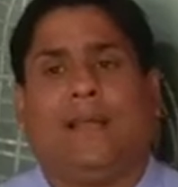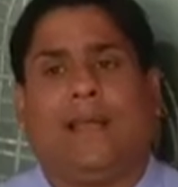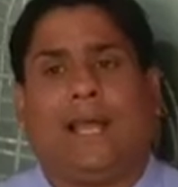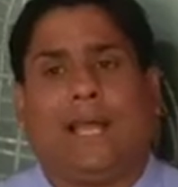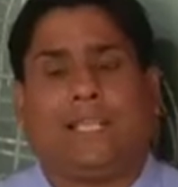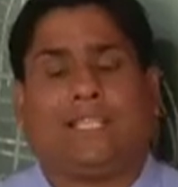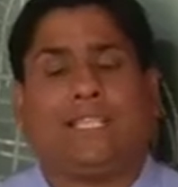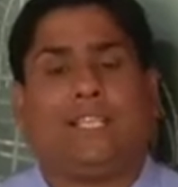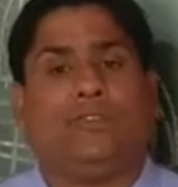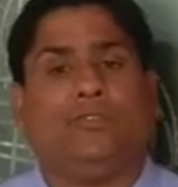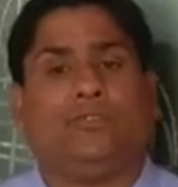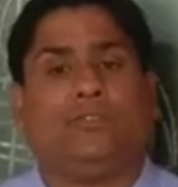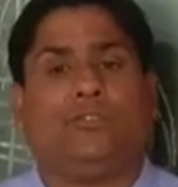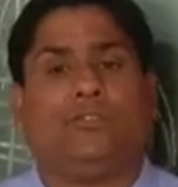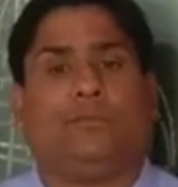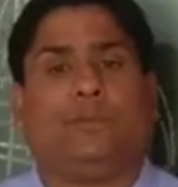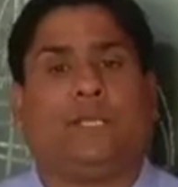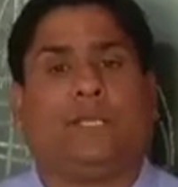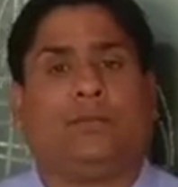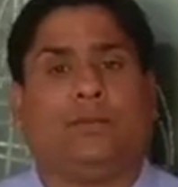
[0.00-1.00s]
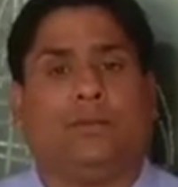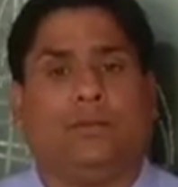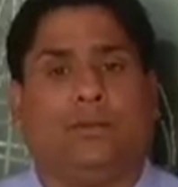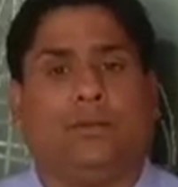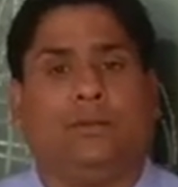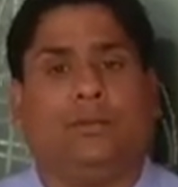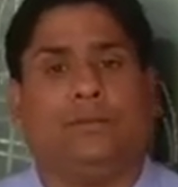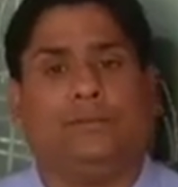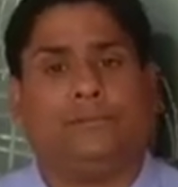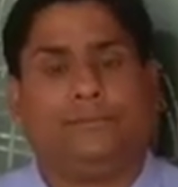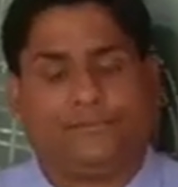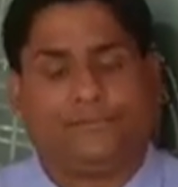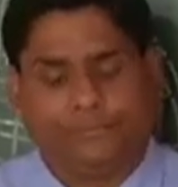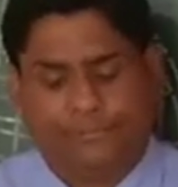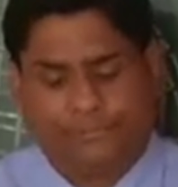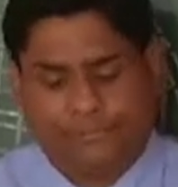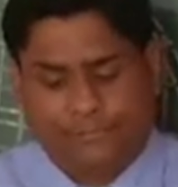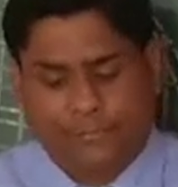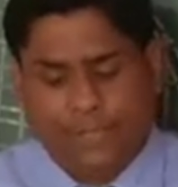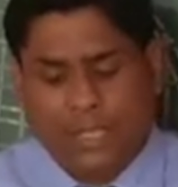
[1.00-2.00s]
as a usable good.
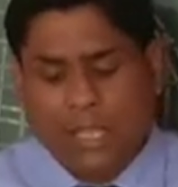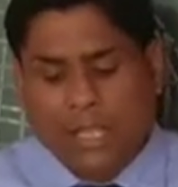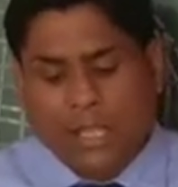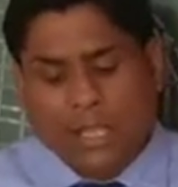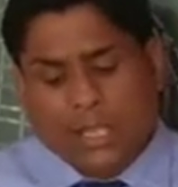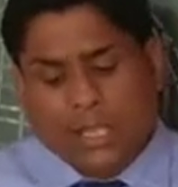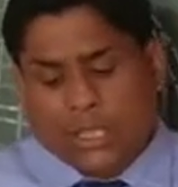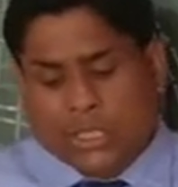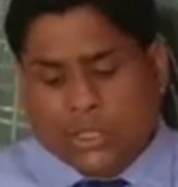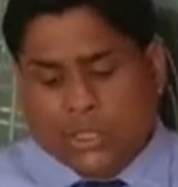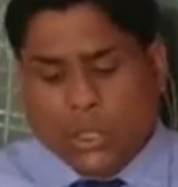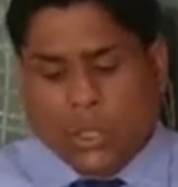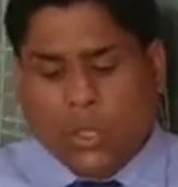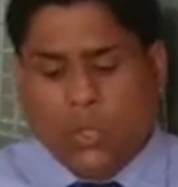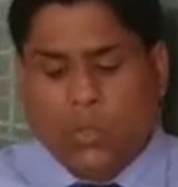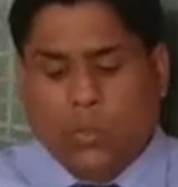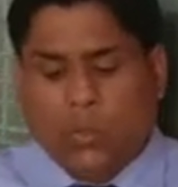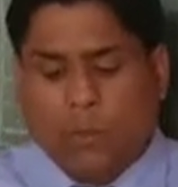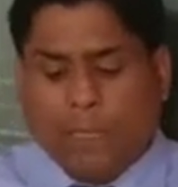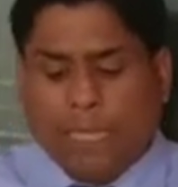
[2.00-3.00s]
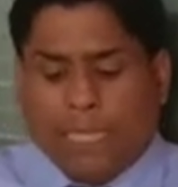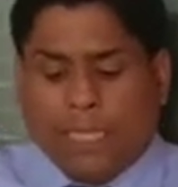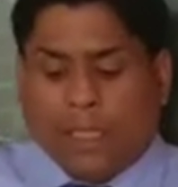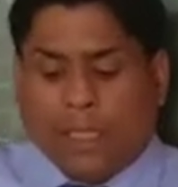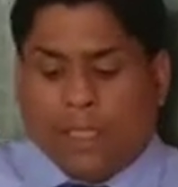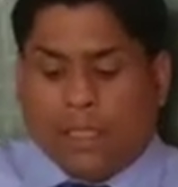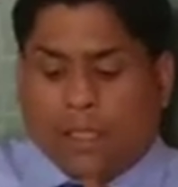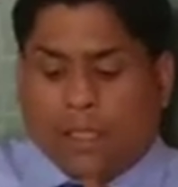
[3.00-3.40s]
So,